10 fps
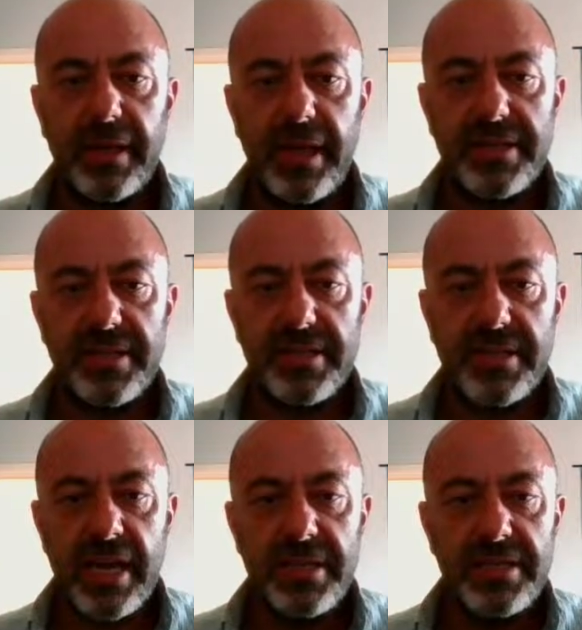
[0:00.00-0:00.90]

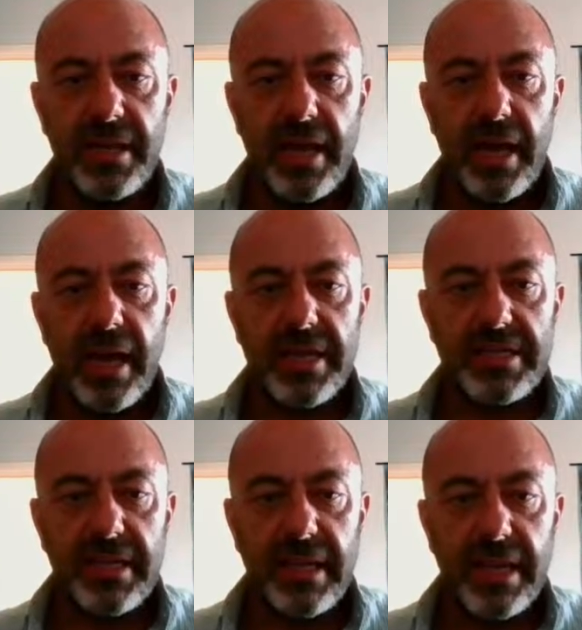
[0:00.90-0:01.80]
exercise, I
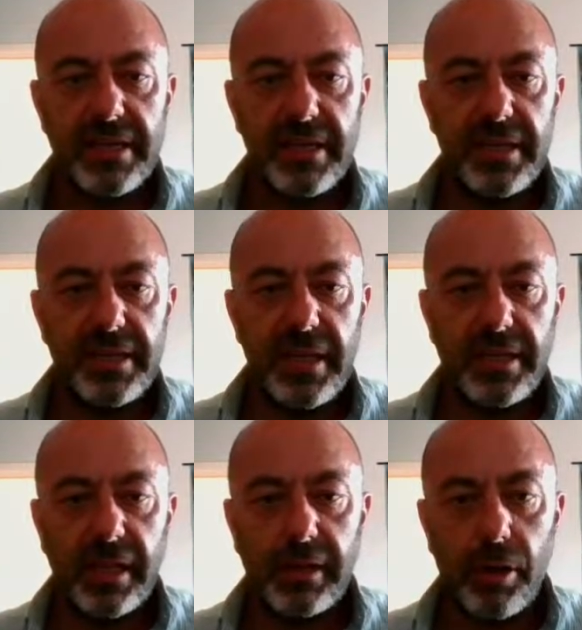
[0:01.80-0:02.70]
select
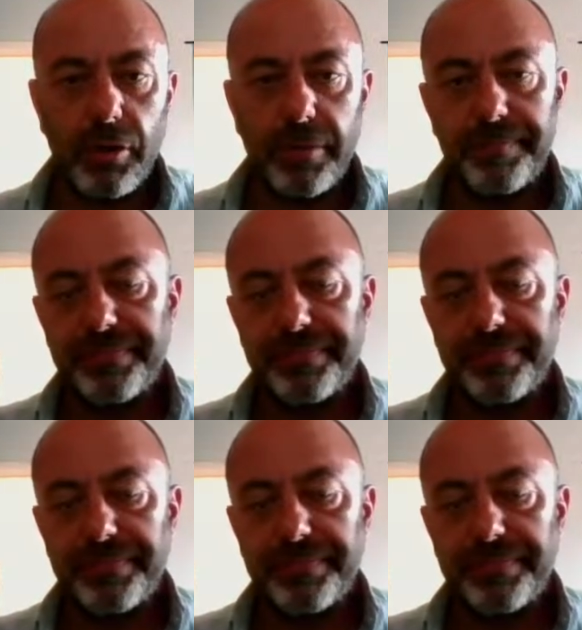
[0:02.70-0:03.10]
internal clock.